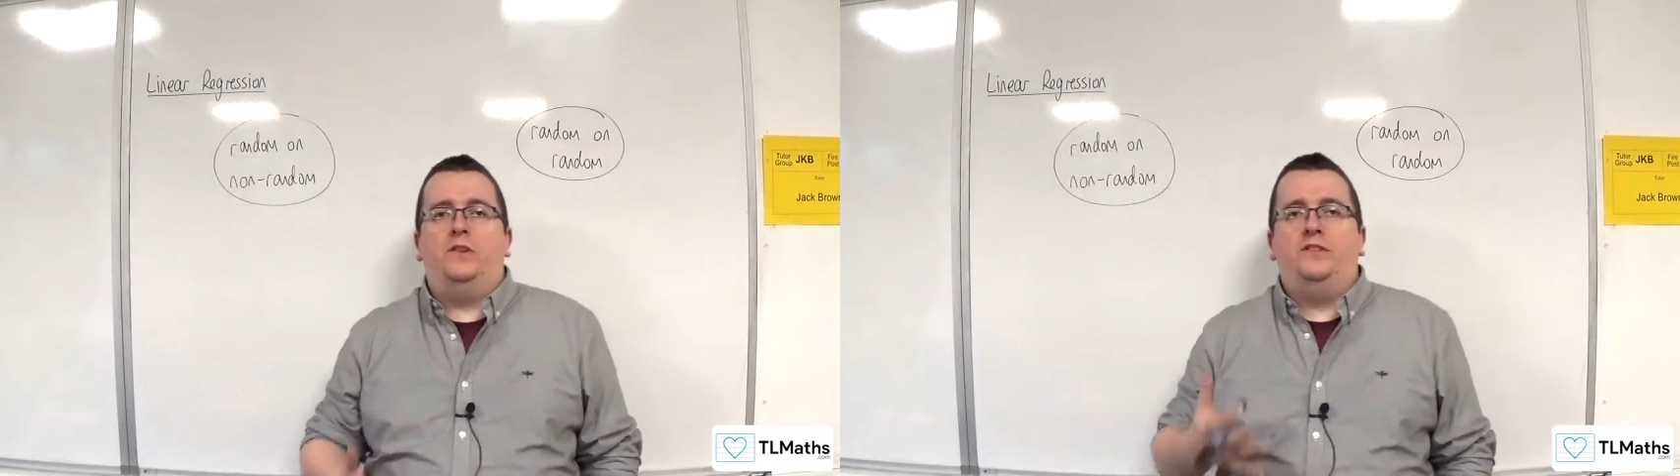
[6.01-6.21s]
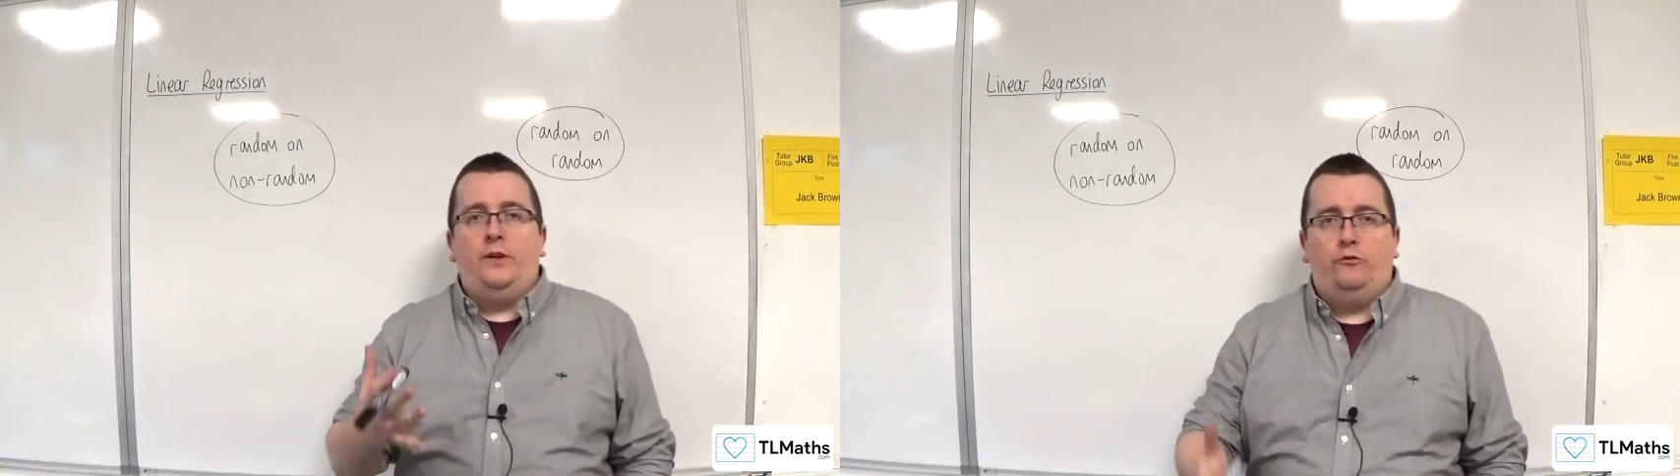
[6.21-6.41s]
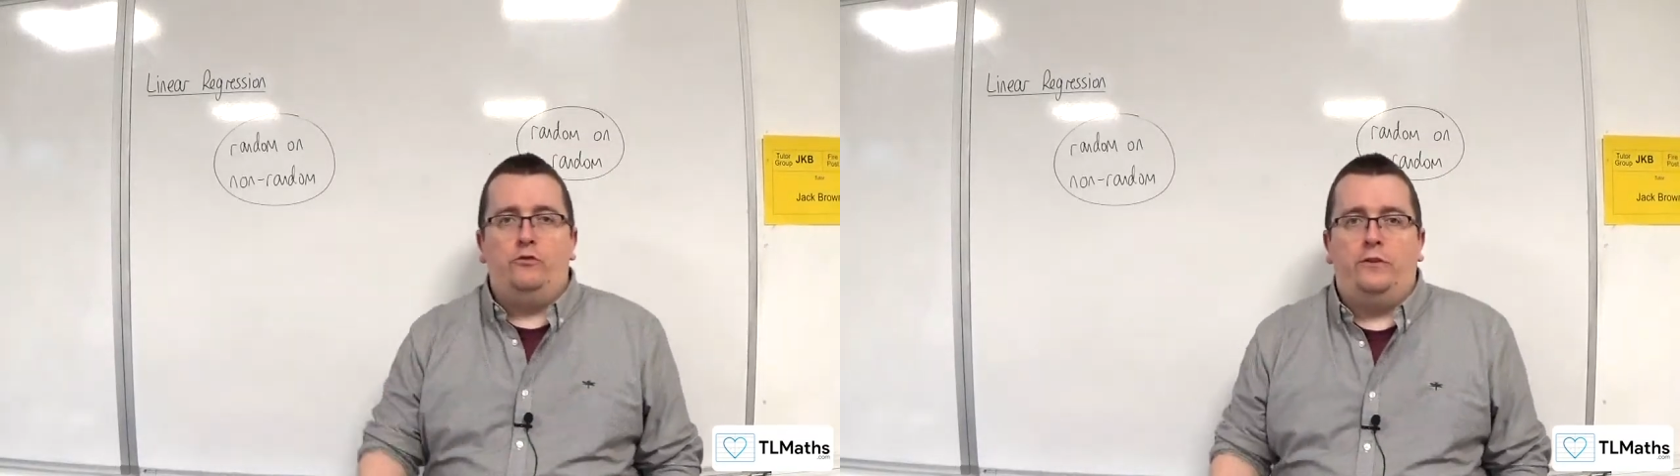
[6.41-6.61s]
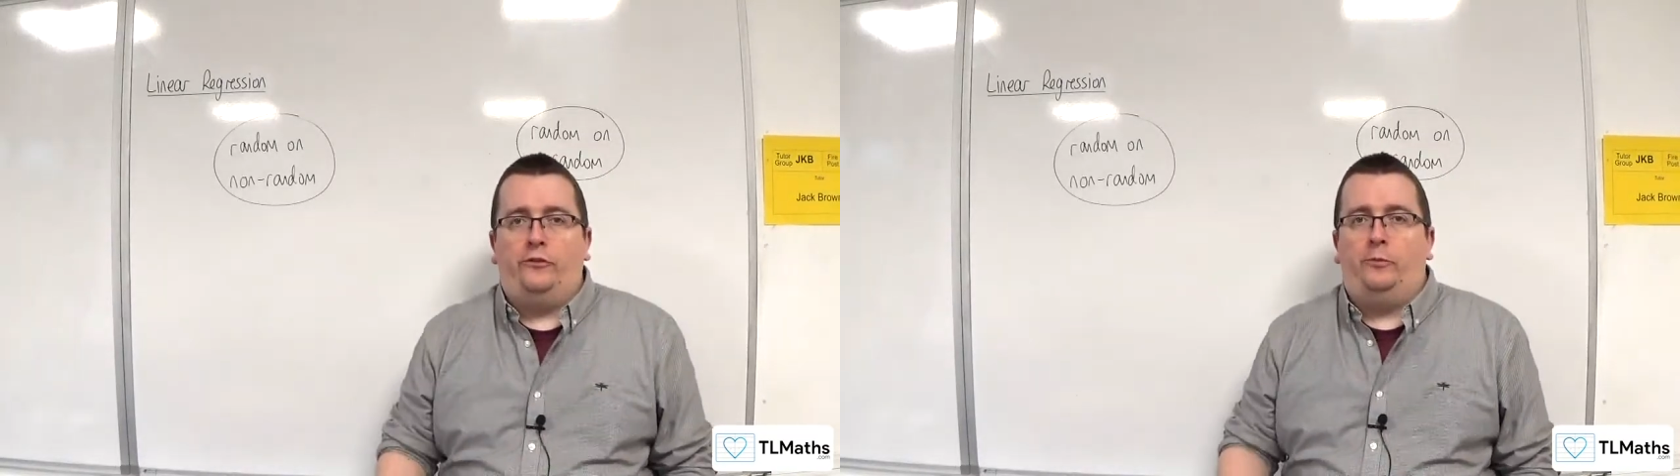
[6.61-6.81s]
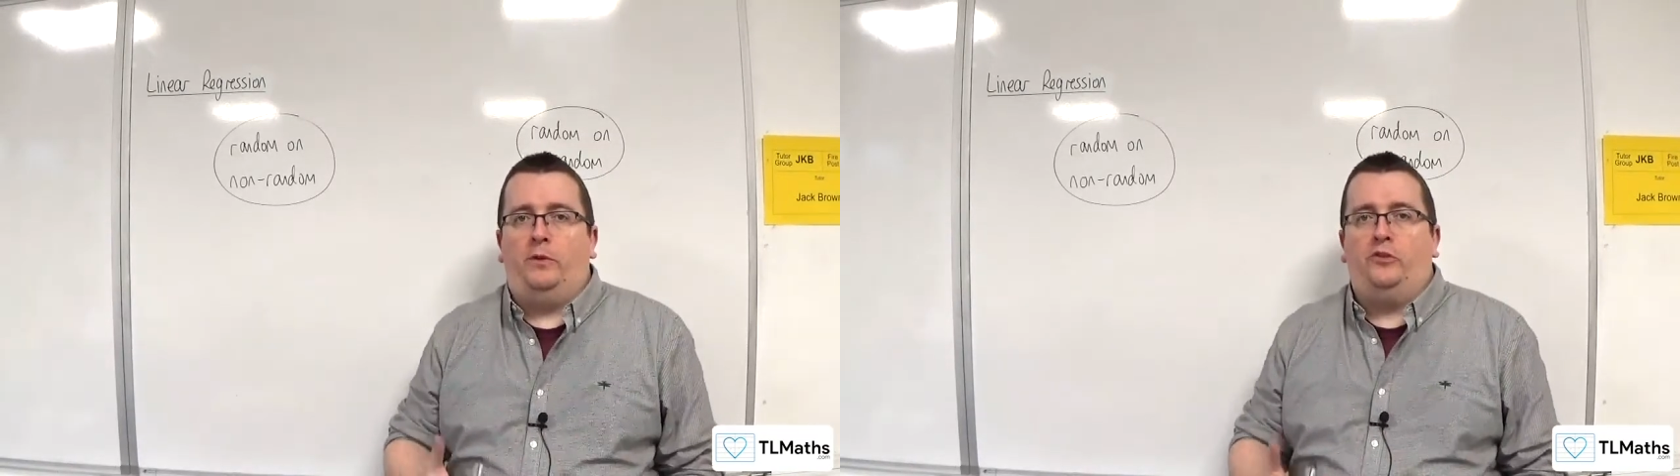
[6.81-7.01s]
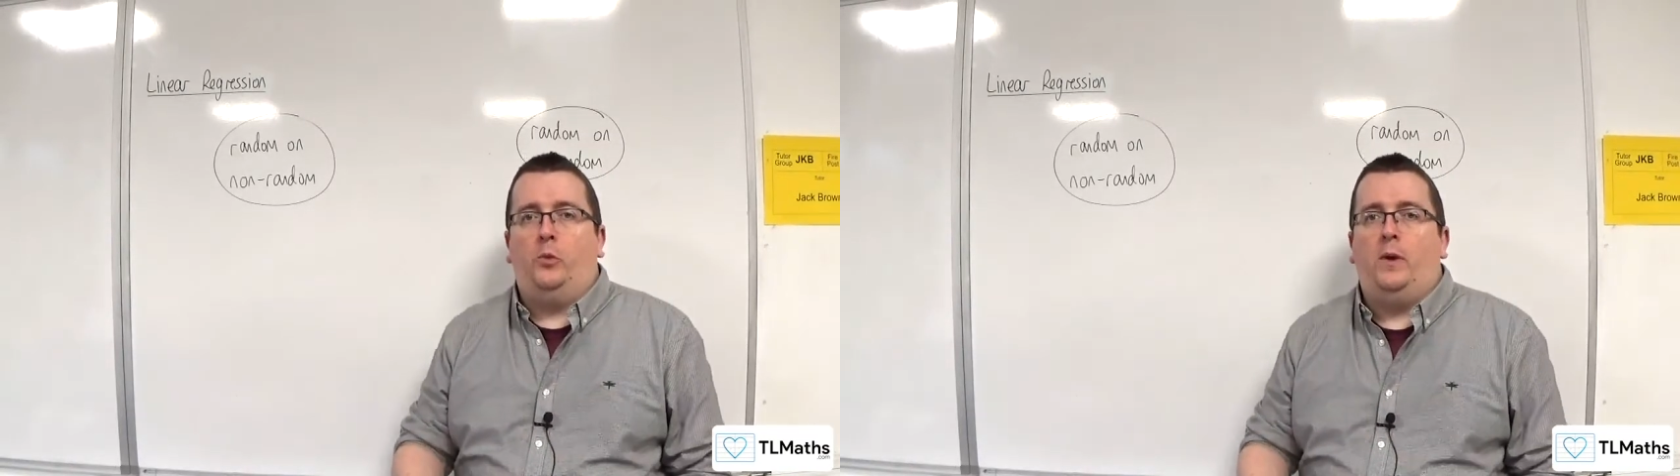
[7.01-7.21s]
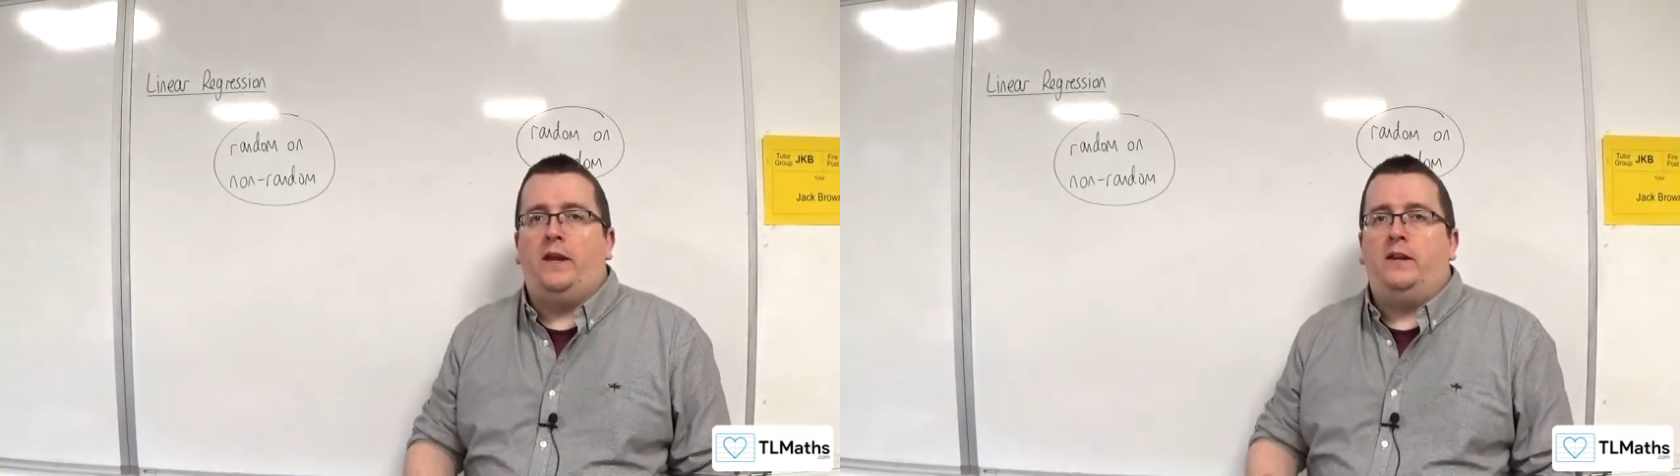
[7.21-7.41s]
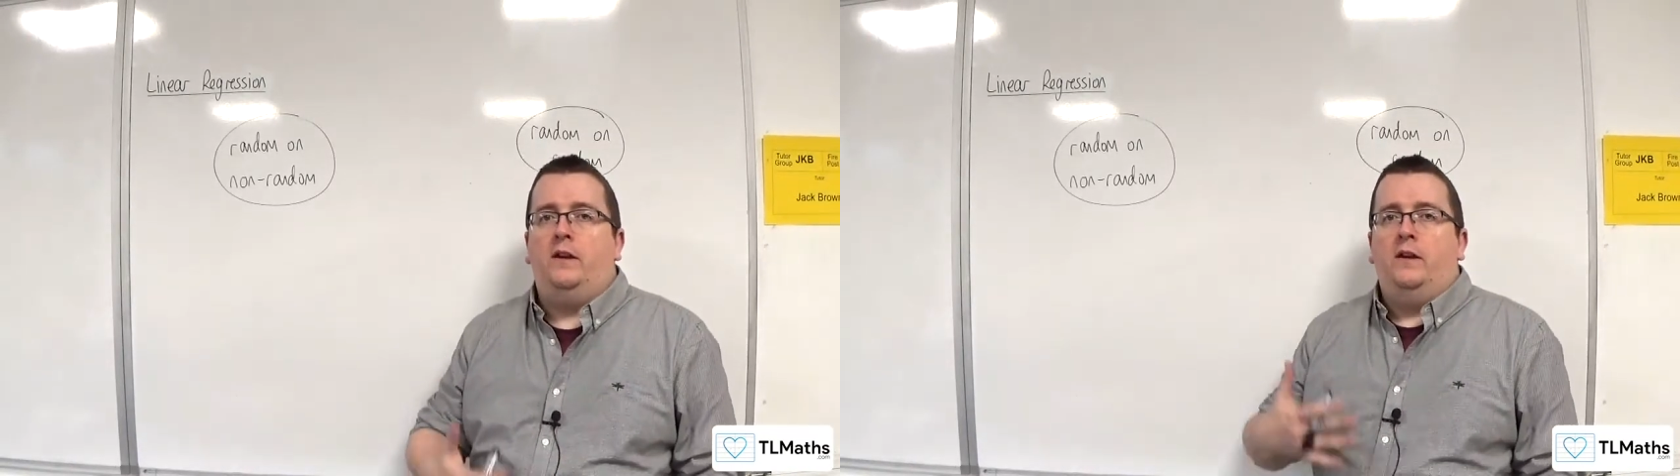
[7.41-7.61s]
the difference
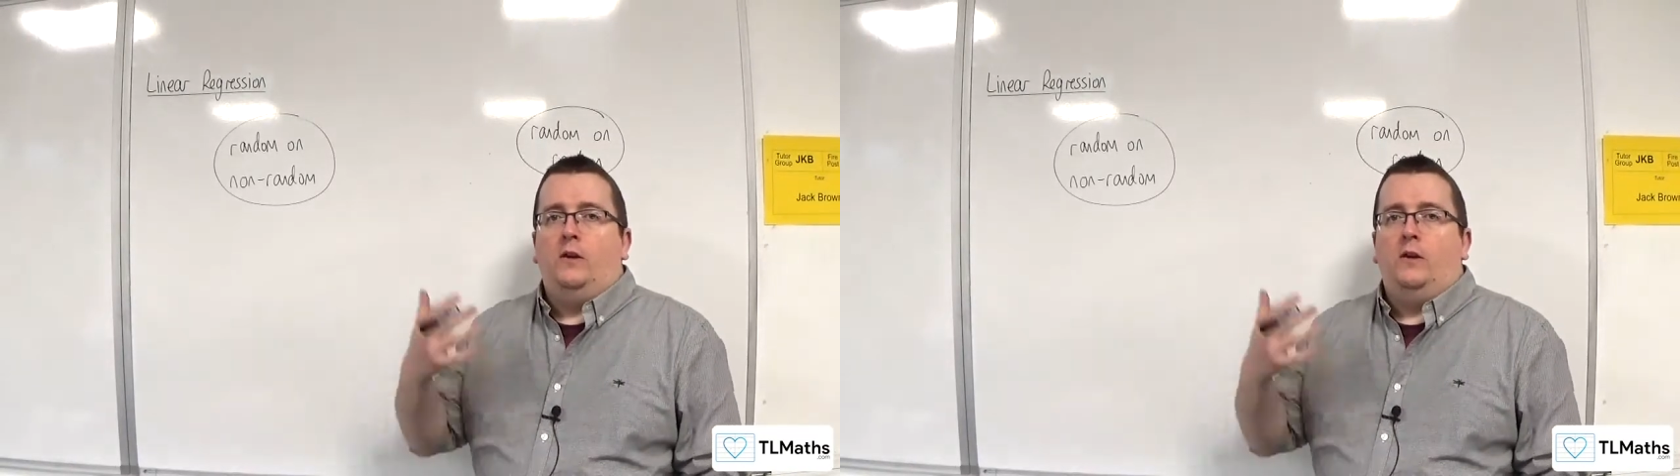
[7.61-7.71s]
between